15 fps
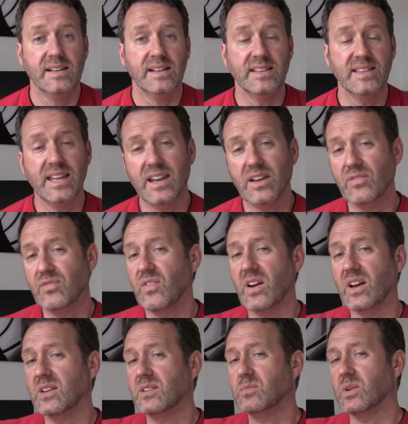And then I
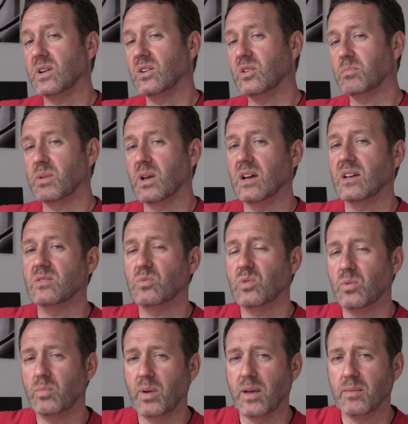find when I look behind the
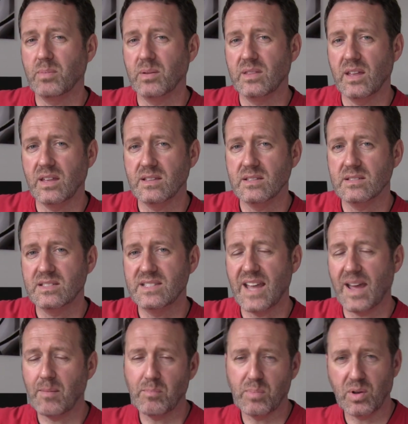wallpaper that there's
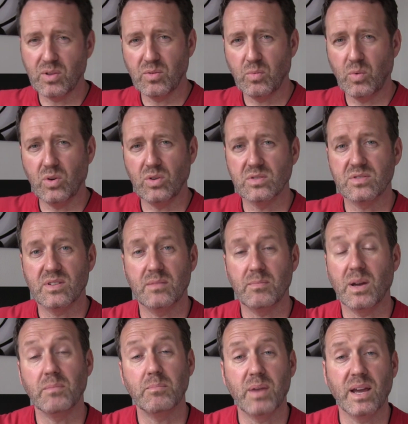damp on the wall, so I
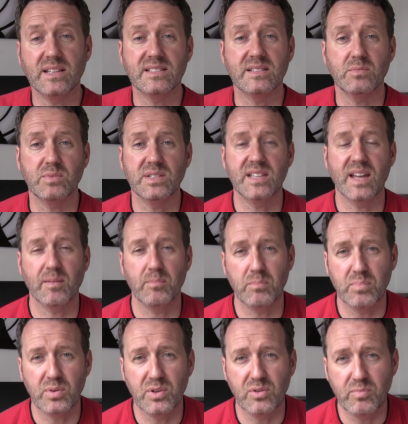might paint it with
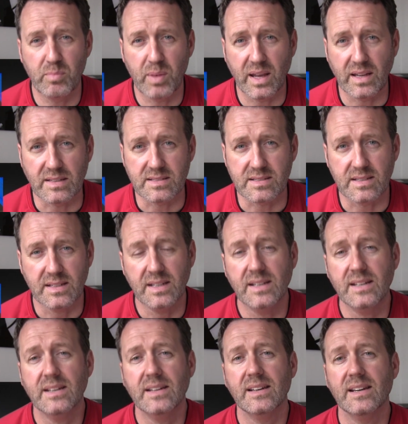damp-proof paint.
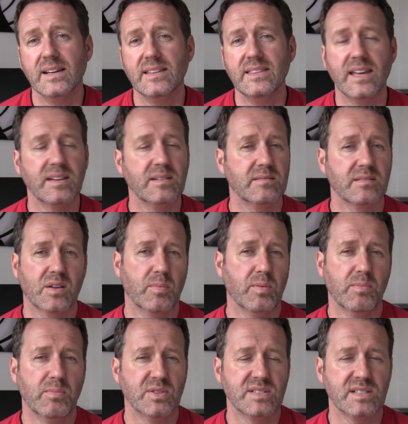And then a couple
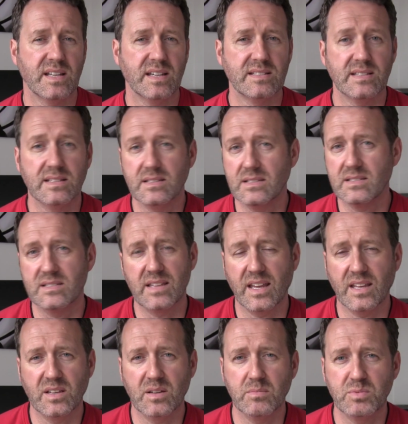of months later, the
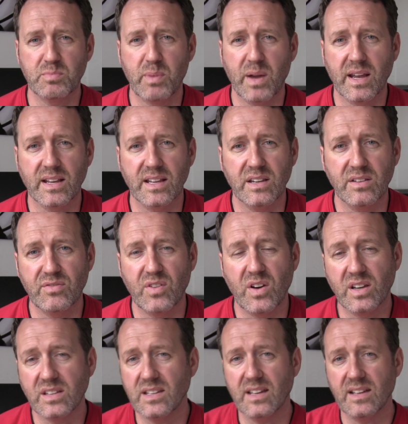stain comes back, and I
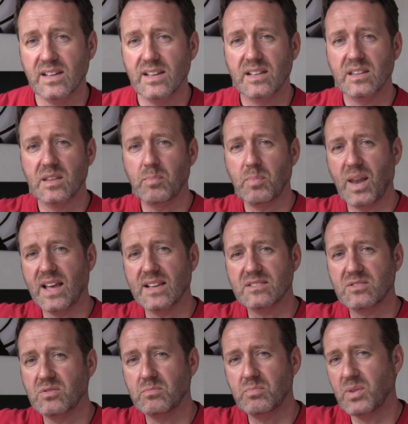find that the
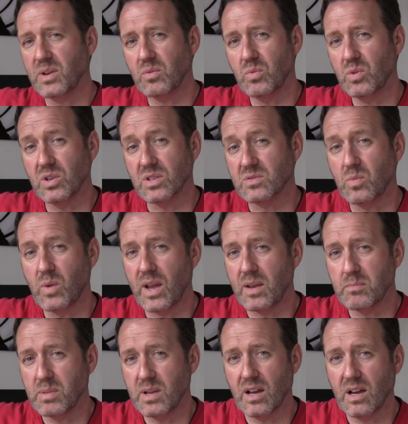plaster and brickwork's
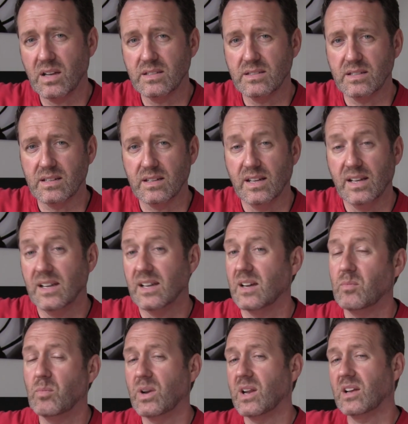wet behind it.
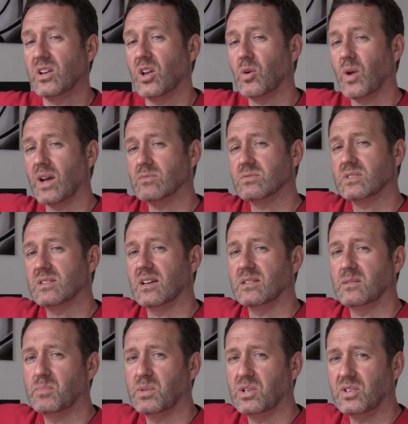And when I go outside
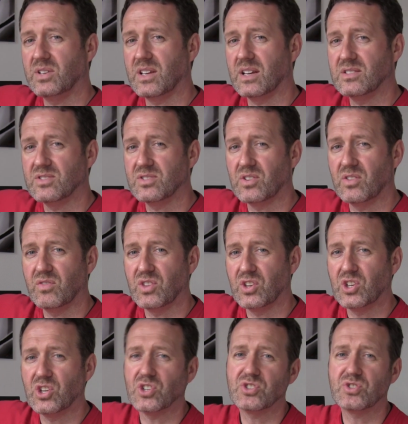the building, I discover the
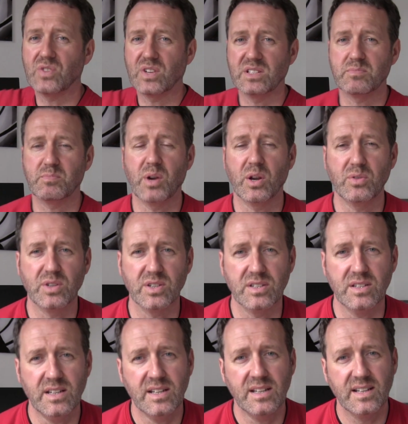guttering's
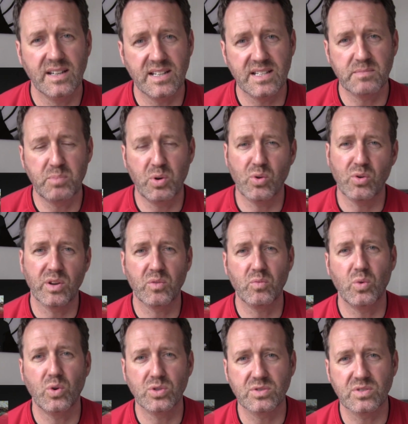broken, and it's pouring
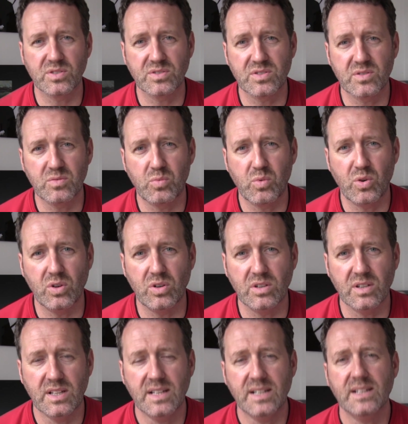water onto the wall.
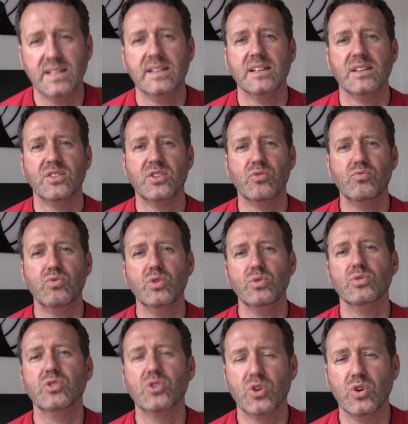The
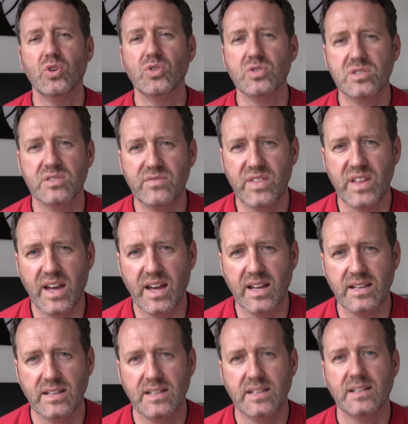root cause of
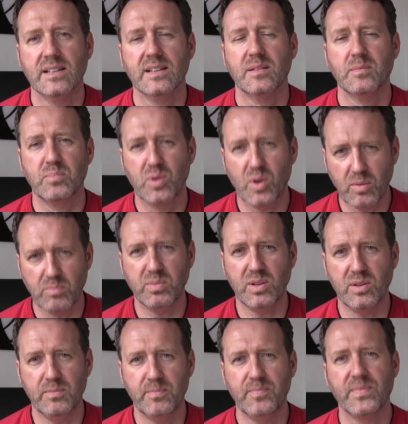that
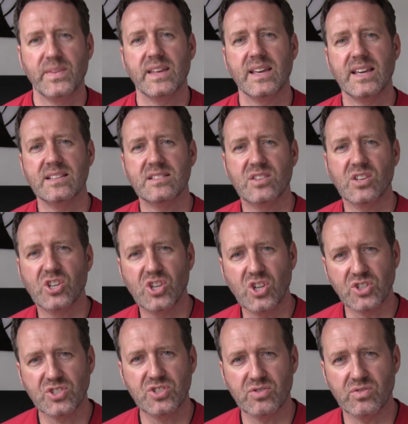problem is the
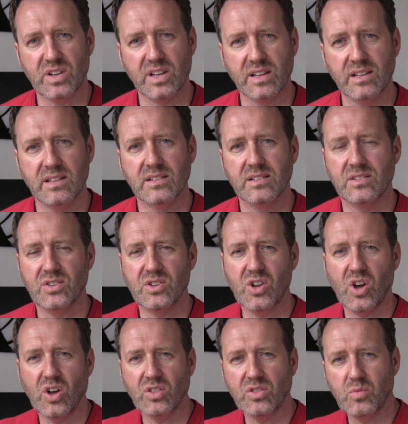guttering,
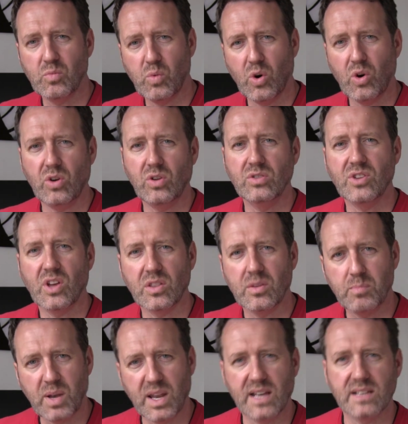not the wall, not the
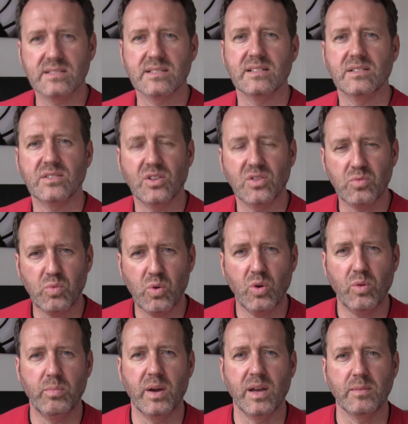plaster, not the
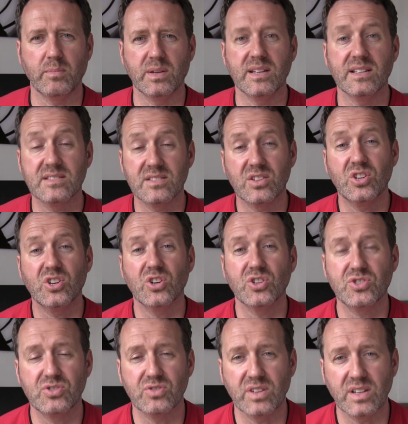wallpaper. It's the
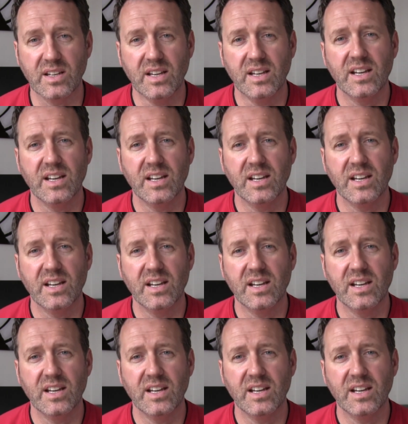guttering.